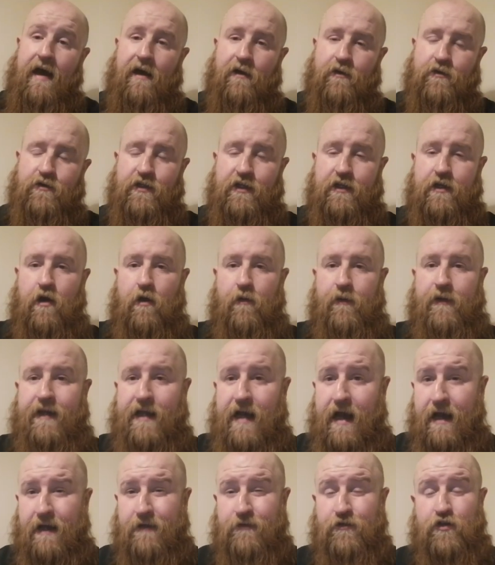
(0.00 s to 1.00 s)
How's it going,
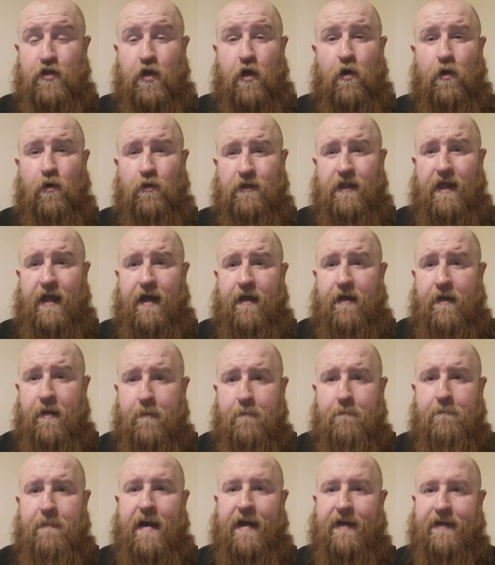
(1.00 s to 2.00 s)
guys? Cody
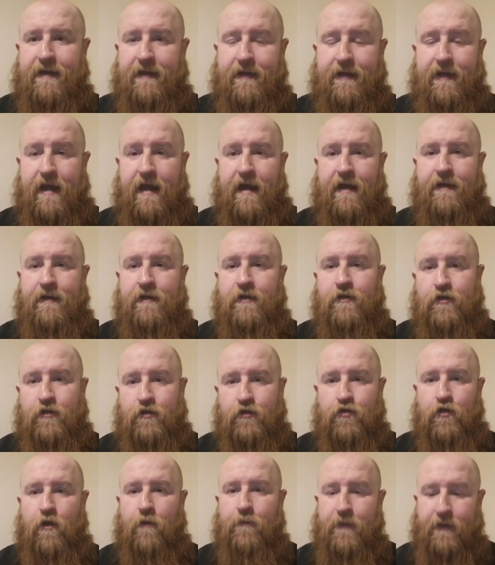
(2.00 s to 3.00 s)
back again,
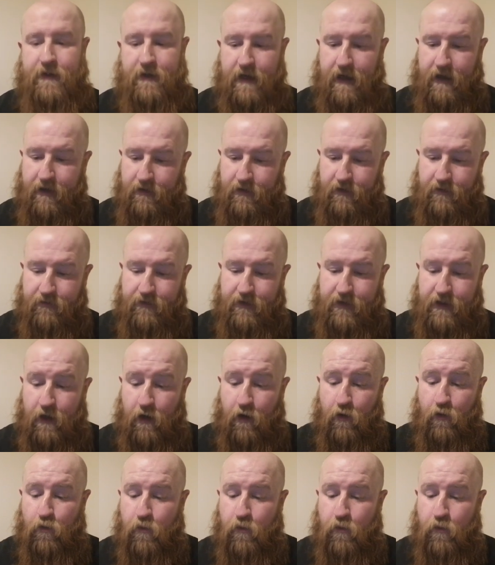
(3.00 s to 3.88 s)
dropping yet another video.